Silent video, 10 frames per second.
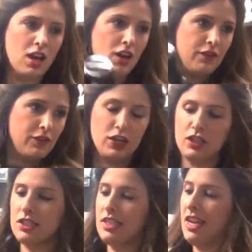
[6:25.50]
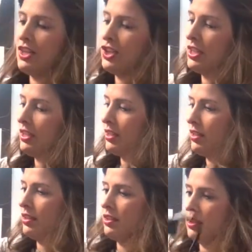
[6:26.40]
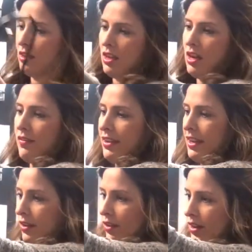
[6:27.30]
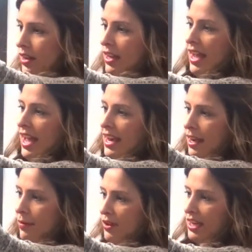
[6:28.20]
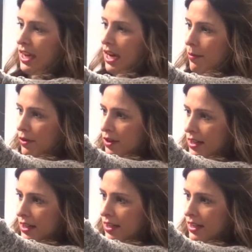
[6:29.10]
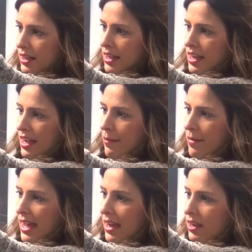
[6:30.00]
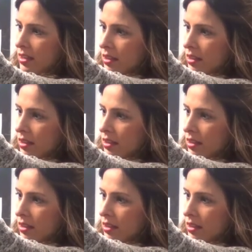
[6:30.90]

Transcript: a vertical section of here. And I bring it upward and down.